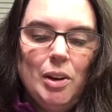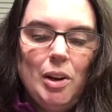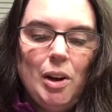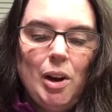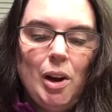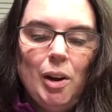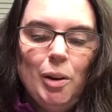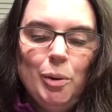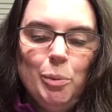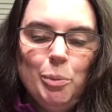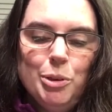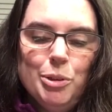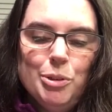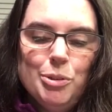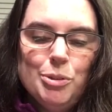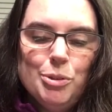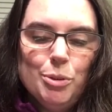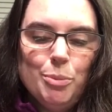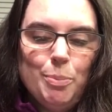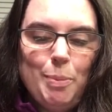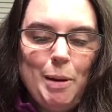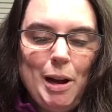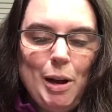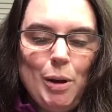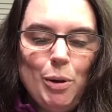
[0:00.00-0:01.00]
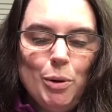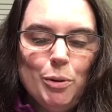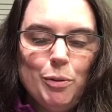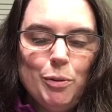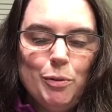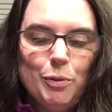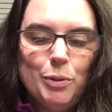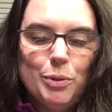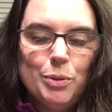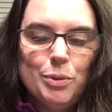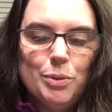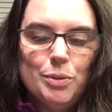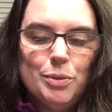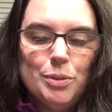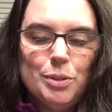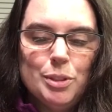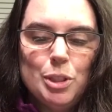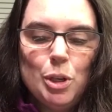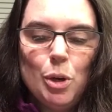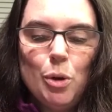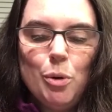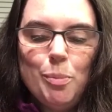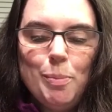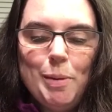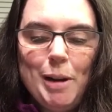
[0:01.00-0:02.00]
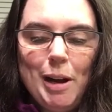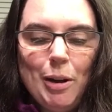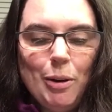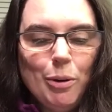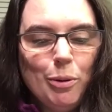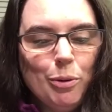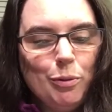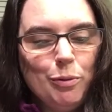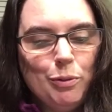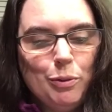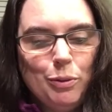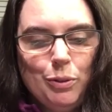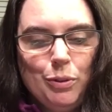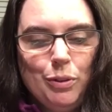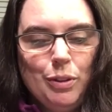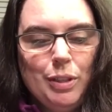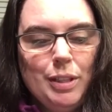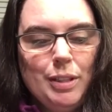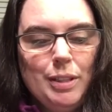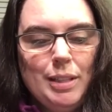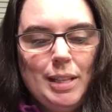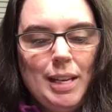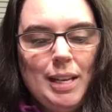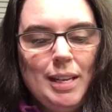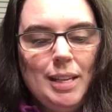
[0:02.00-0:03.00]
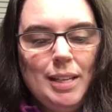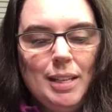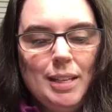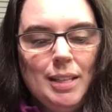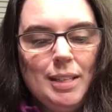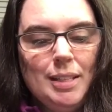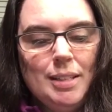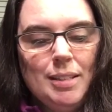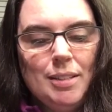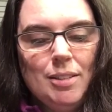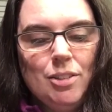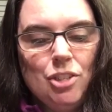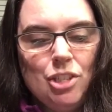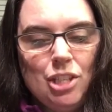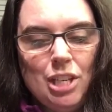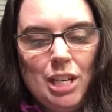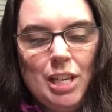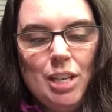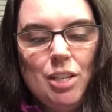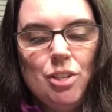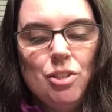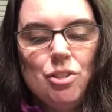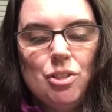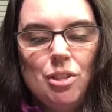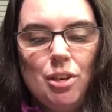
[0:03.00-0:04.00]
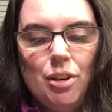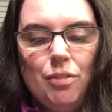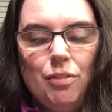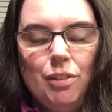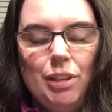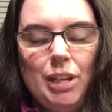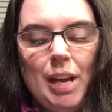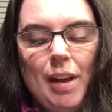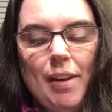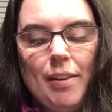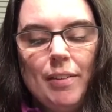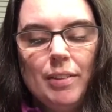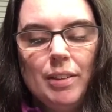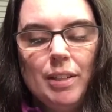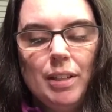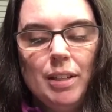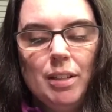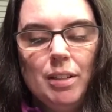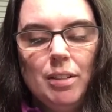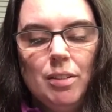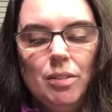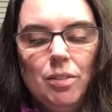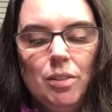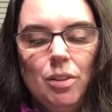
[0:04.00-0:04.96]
Our words are powerful, so powerful that they can change our reality,